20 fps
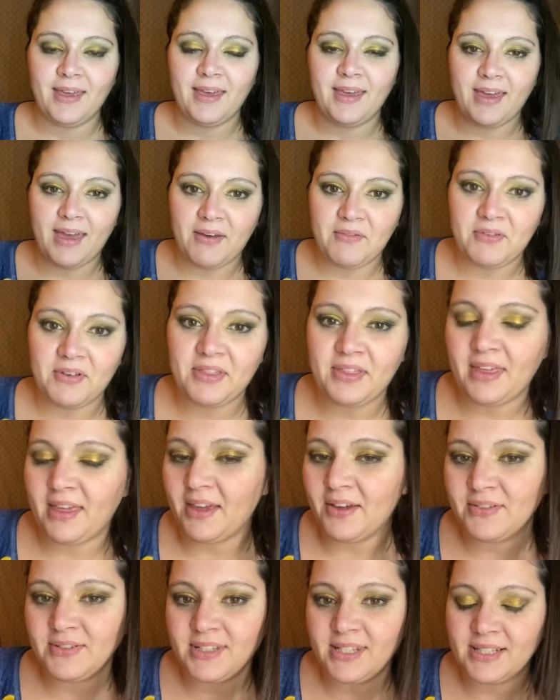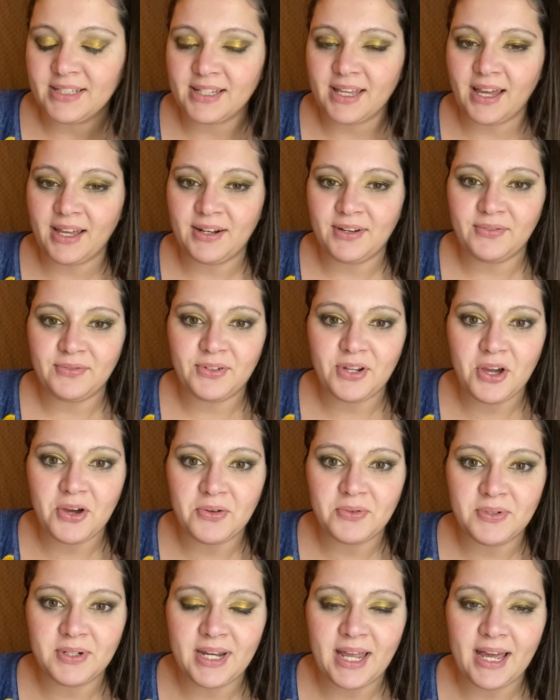Everything else has kind of
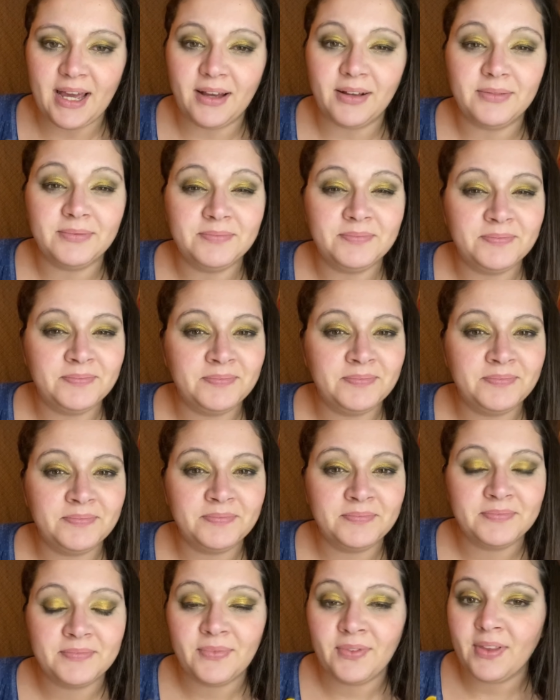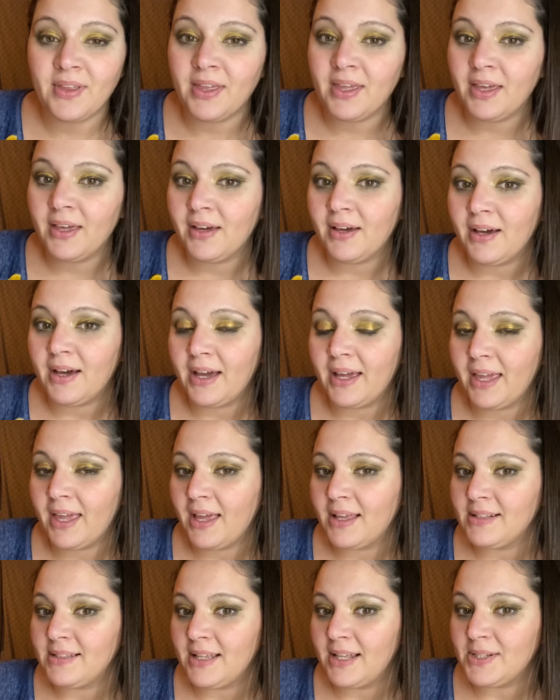toned down. I
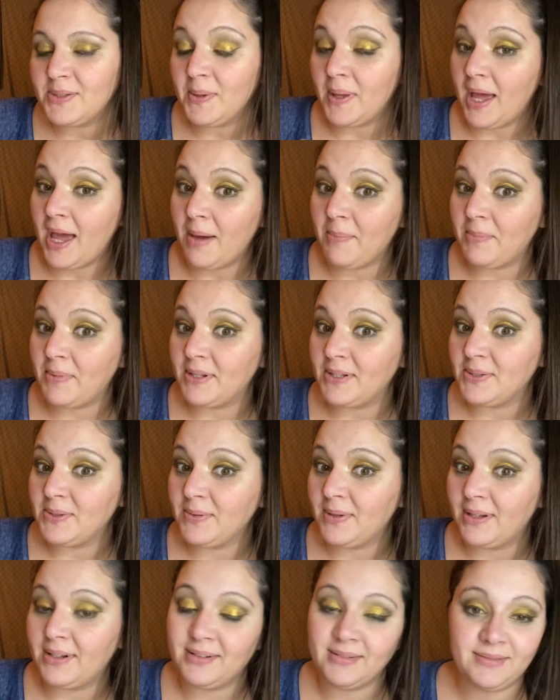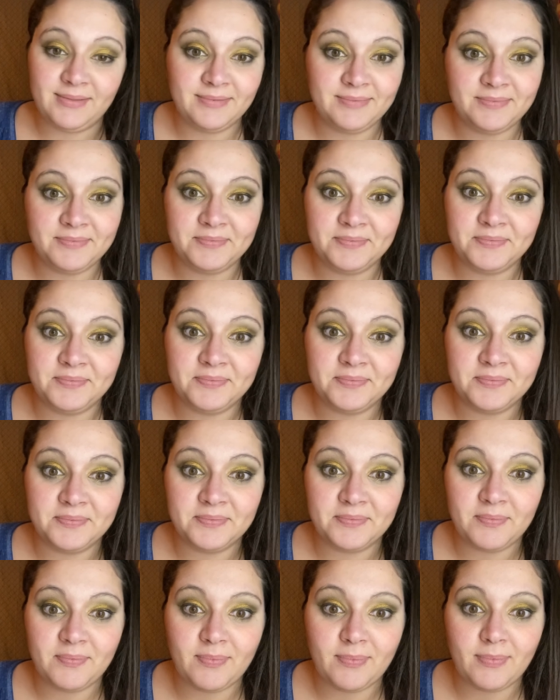guess that's what happens when,
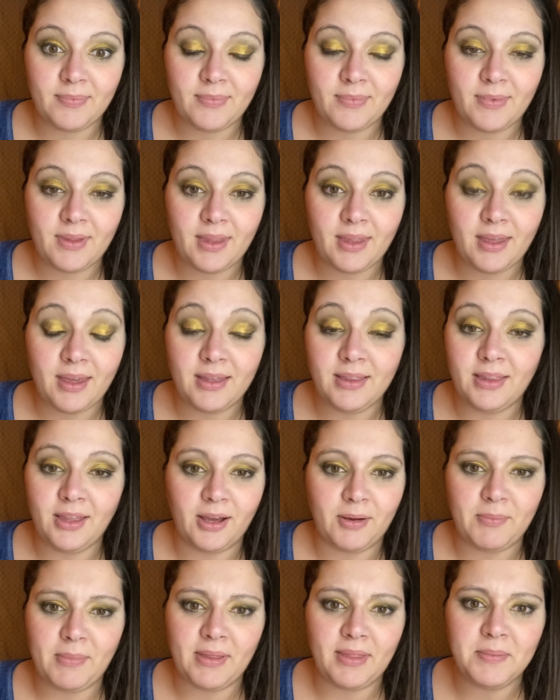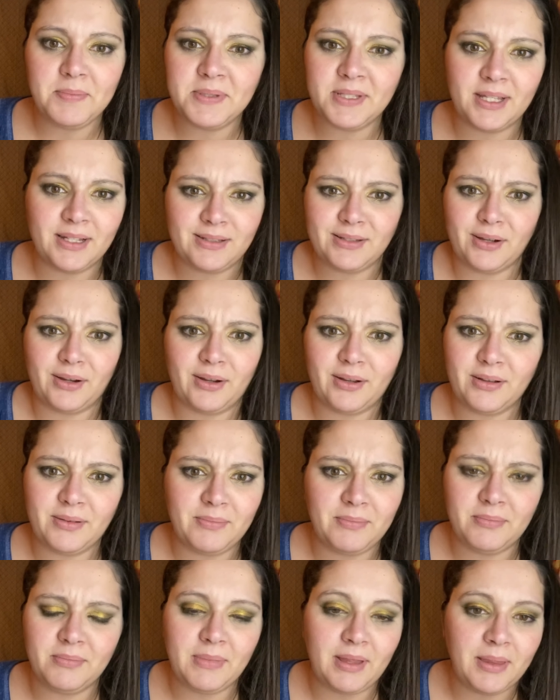and look, my lipstick's
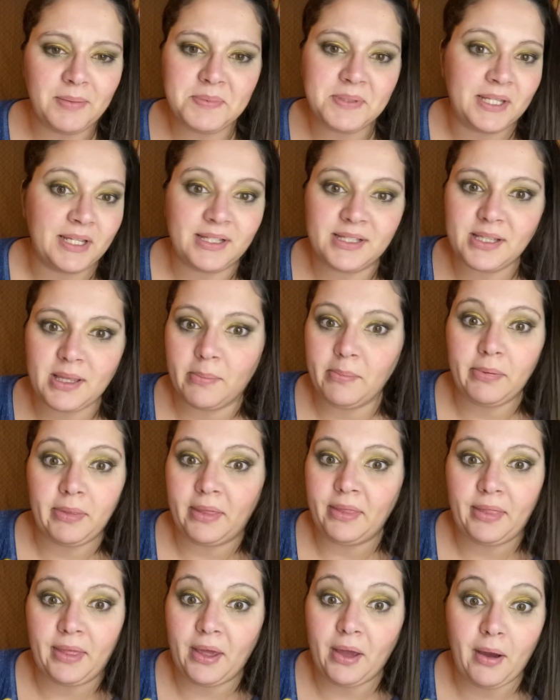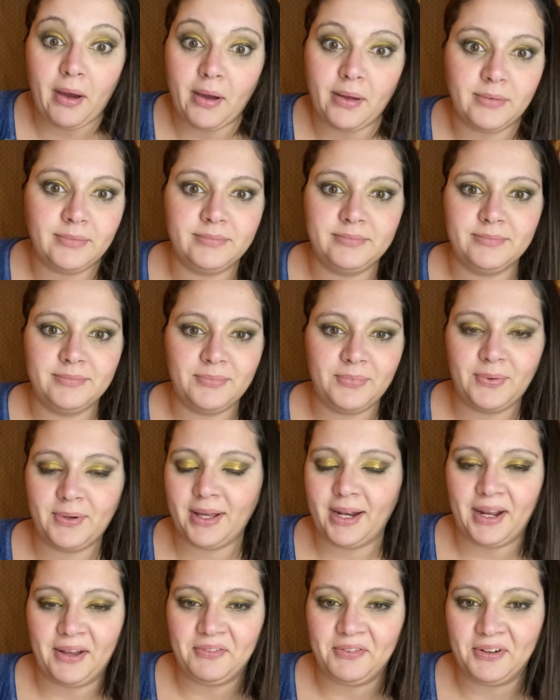completely gone.
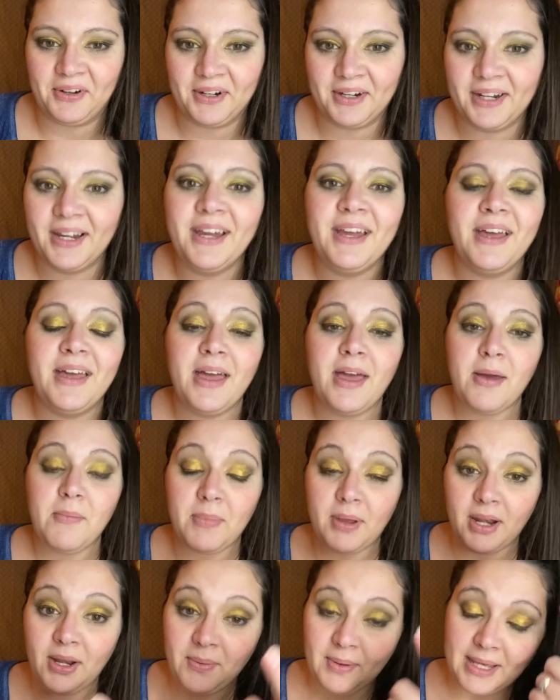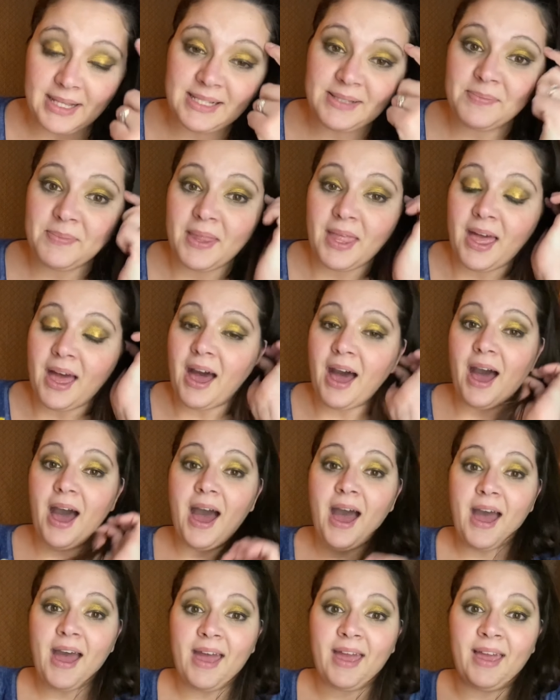Whatever. But anyways,
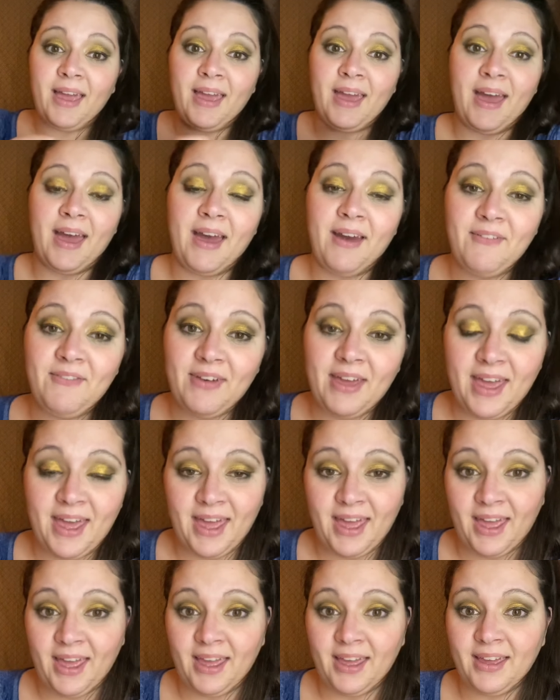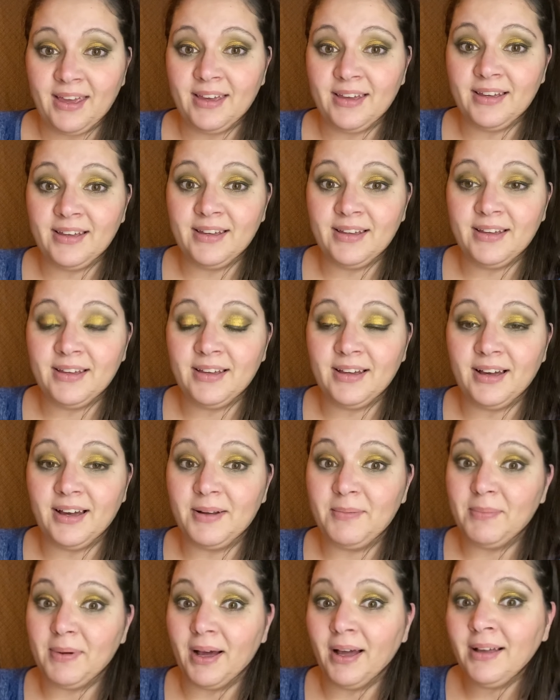I have a
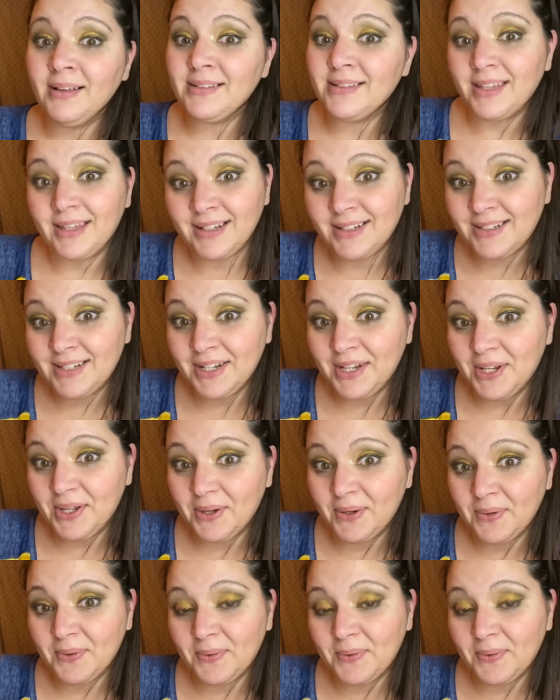unboxing to do.